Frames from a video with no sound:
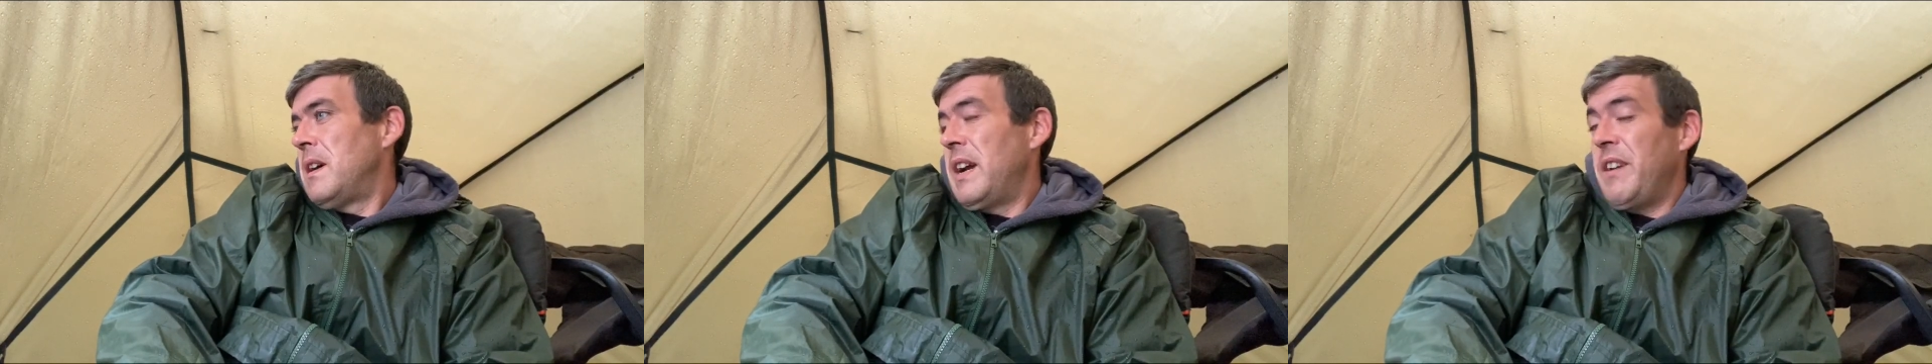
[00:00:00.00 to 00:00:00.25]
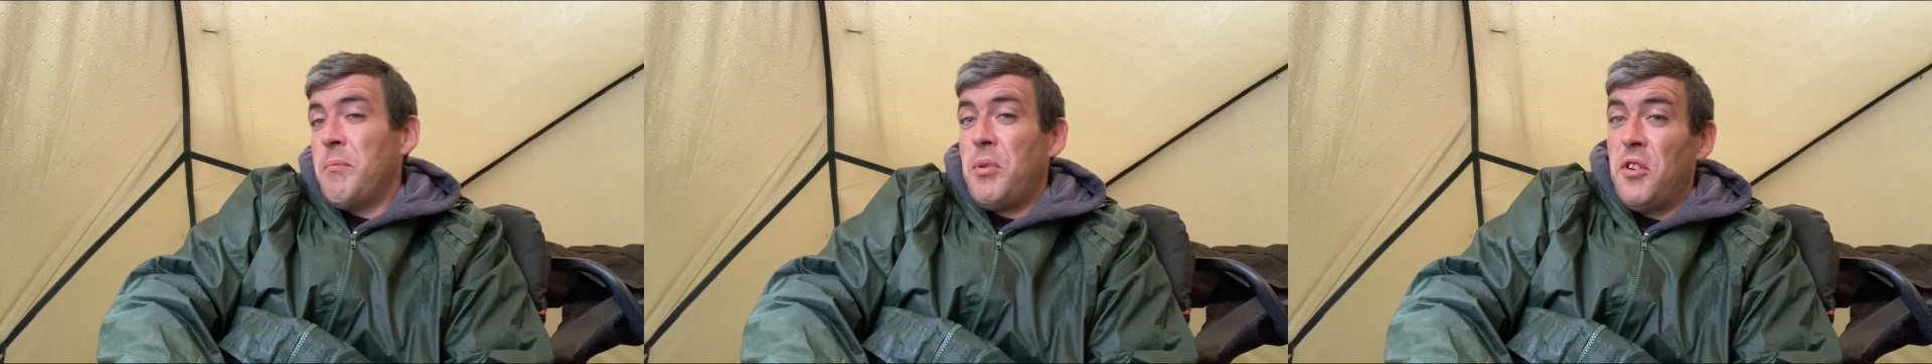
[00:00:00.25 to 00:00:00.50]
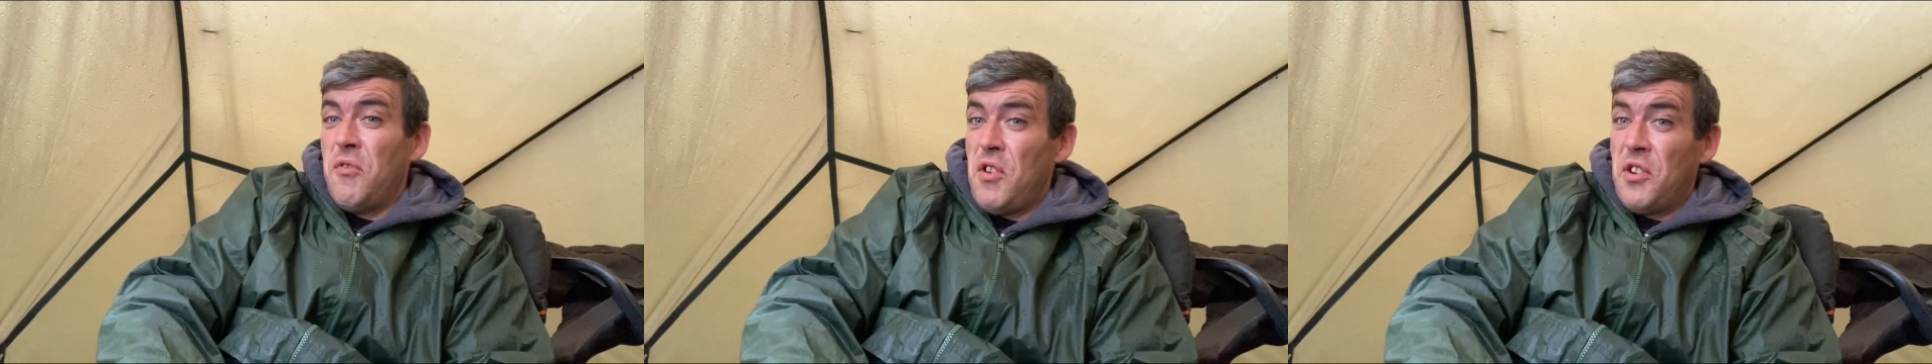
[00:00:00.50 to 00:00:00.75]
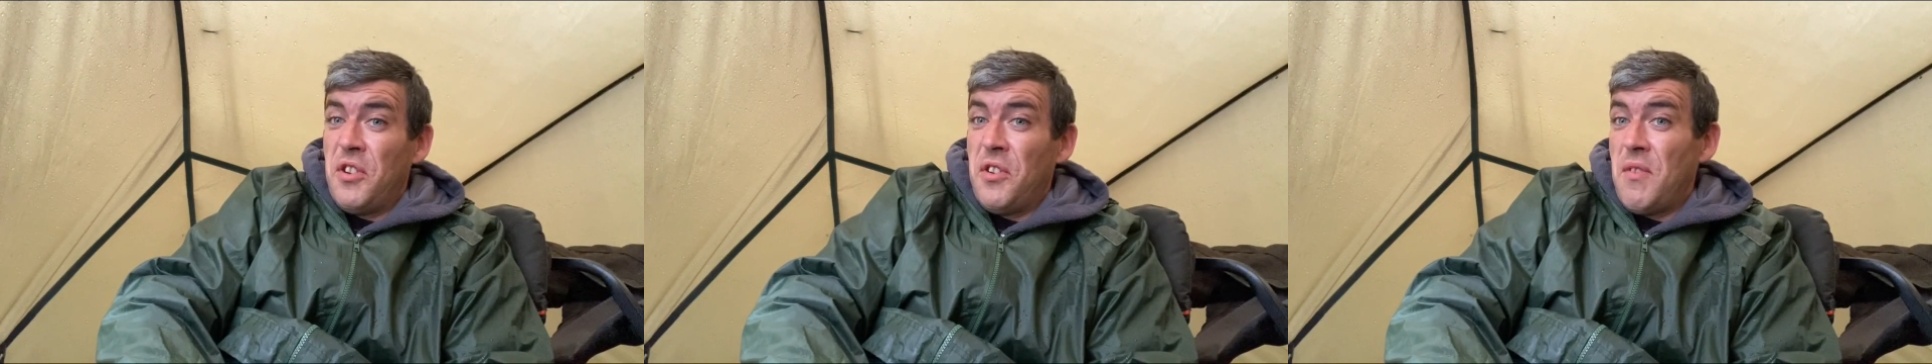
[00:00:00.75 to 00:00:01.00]
I even put the
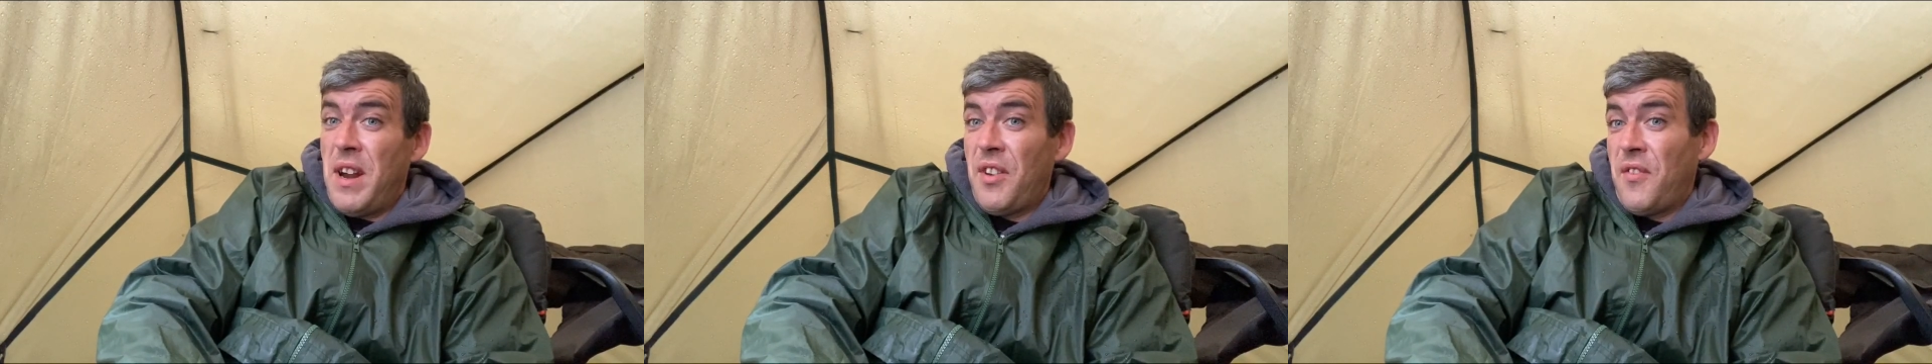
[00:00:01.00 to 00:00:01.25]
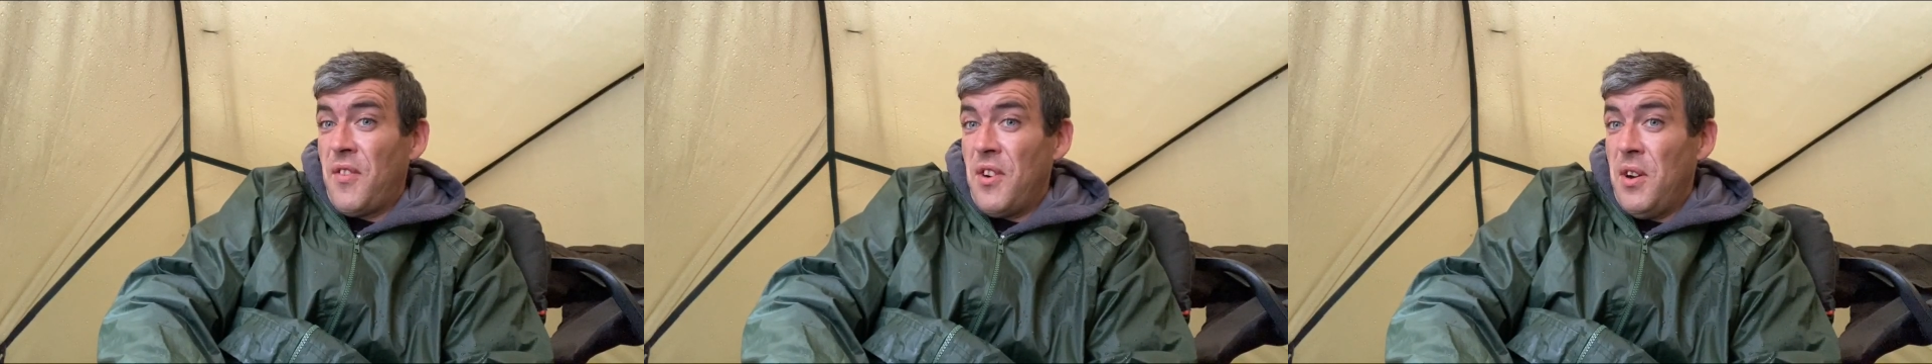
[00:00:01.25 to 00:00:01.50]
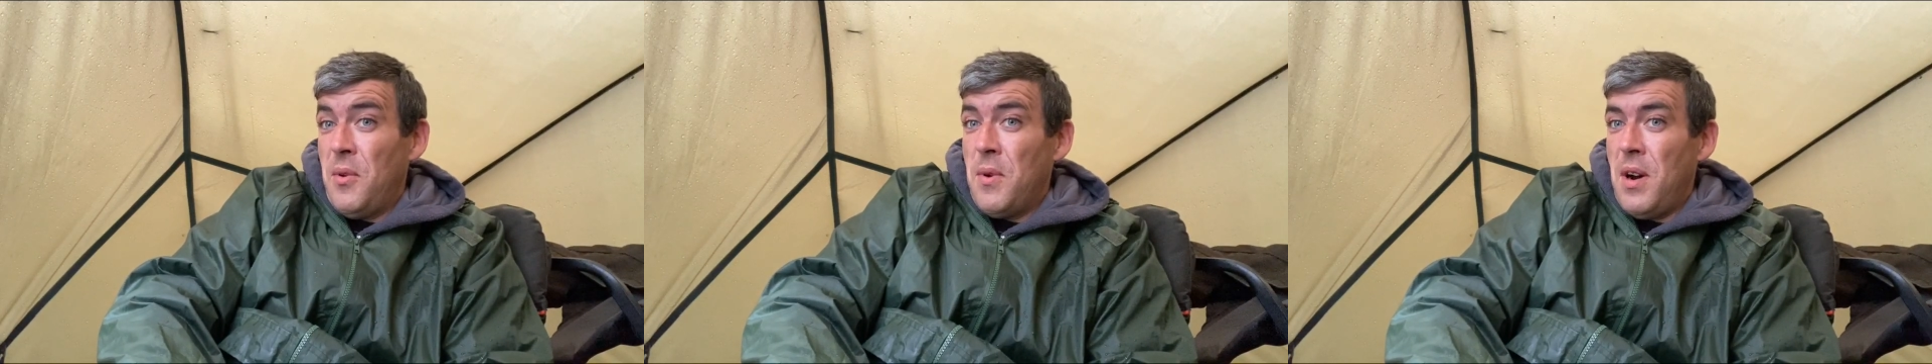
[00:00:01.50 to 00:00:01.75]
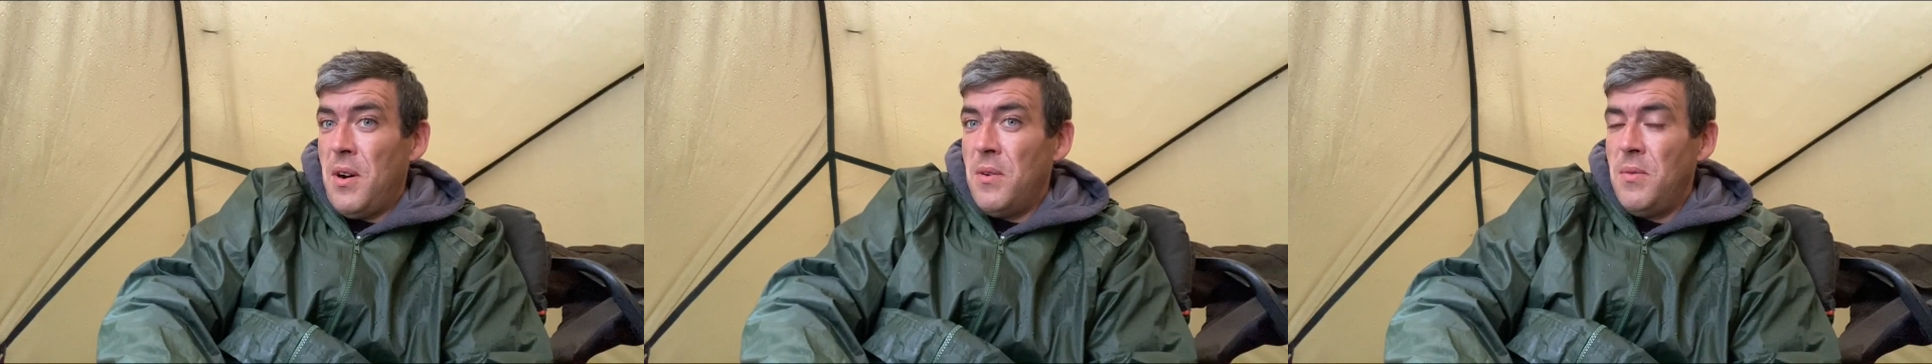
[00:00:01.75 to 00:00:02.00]
rod on the rest for a little
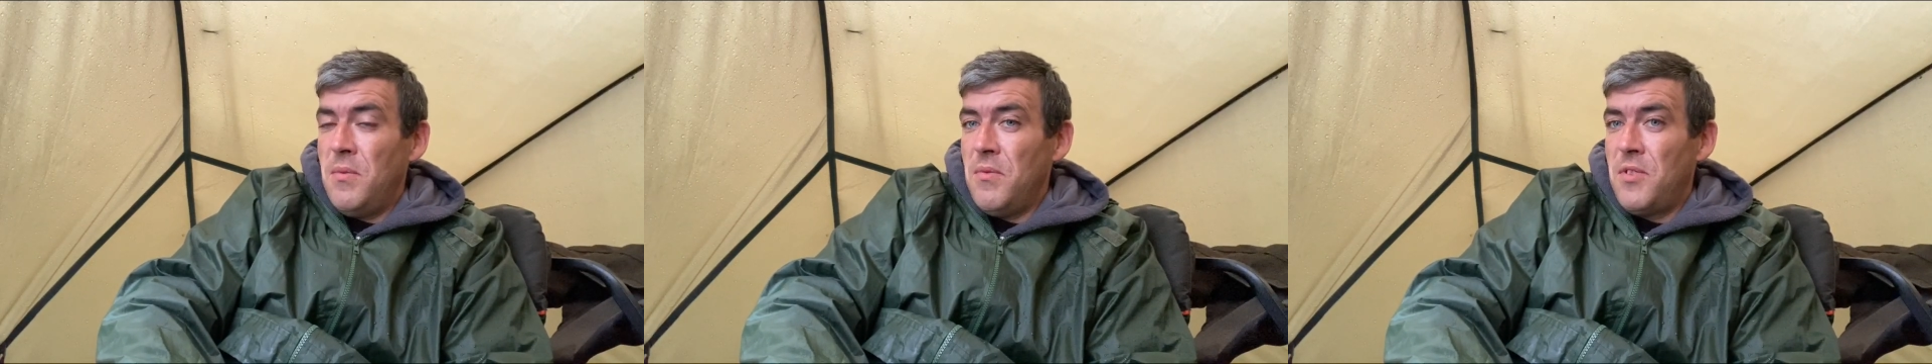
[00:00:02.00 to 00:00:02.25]
while